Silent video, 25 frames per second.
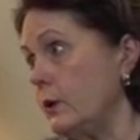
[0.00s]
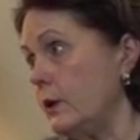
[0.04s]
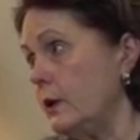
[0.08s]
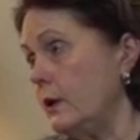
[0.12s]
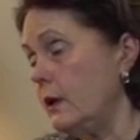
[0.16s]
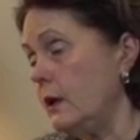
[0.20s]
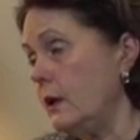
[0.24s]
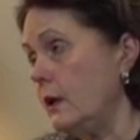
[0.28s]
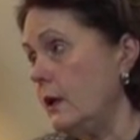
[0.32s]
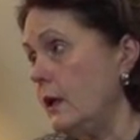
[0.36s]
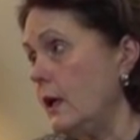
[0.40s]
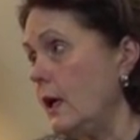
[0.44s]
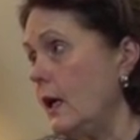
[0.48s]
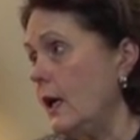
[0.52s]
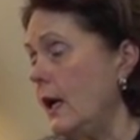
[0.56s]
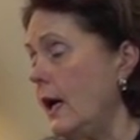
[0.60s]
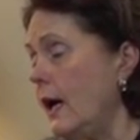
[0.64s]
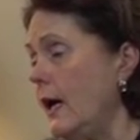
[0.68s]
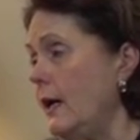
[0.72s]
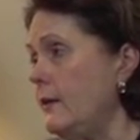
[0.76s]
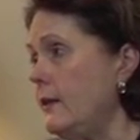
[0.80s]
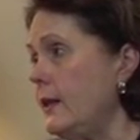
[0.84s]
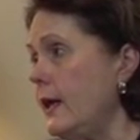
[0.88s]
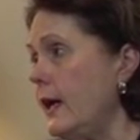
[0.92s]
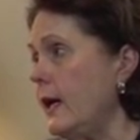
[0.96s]
Oh my lord.
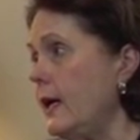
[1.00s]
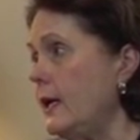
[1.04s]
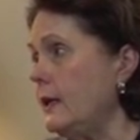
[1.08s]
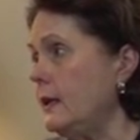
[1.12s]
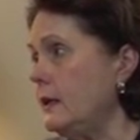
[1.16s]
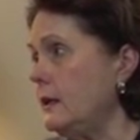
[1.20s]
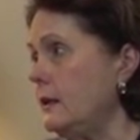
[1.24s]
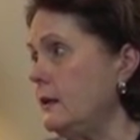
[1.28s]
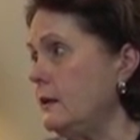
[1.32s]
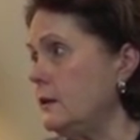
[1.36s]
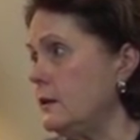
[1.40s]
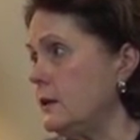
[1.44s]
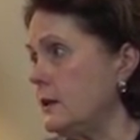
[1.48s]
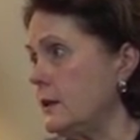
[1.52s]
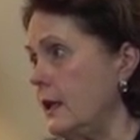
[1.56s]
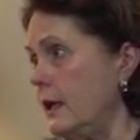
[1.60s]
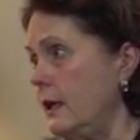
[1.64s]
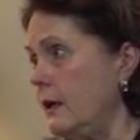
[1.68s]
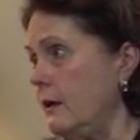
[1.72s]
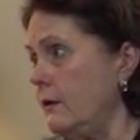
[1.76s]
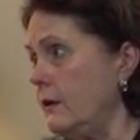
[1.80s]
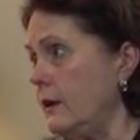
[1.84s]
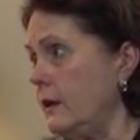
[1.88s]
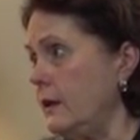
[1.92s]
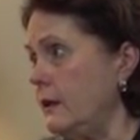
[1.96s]
And that is
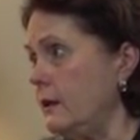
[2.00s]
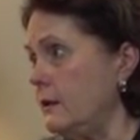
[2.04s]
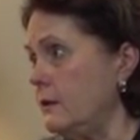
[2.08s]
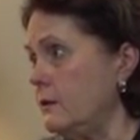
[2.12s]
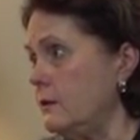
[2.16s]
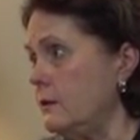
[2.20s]
scary.